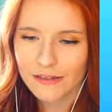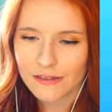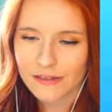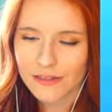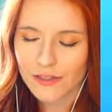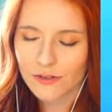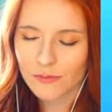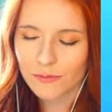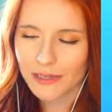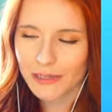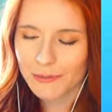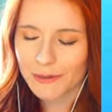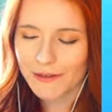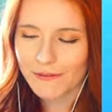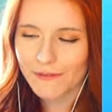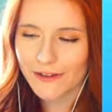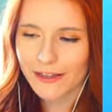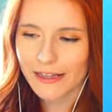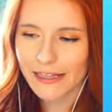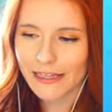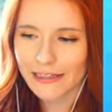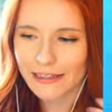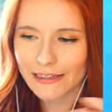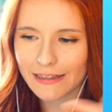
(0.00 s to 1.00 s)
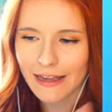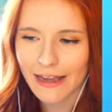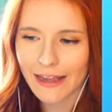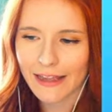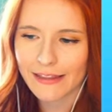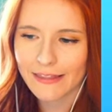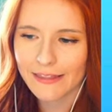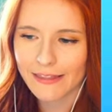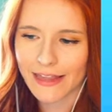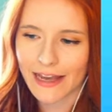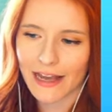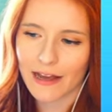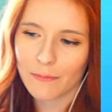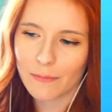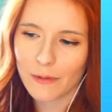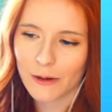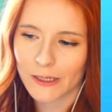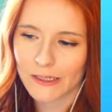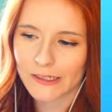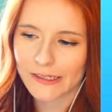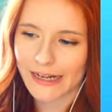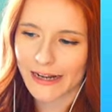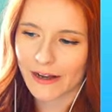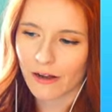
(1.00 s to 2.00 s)
So maybe if I like cut that
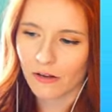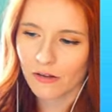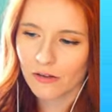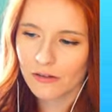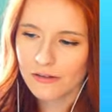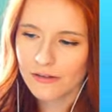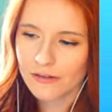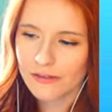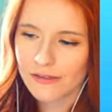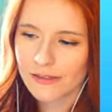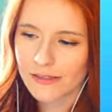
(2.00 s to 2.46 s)
part out,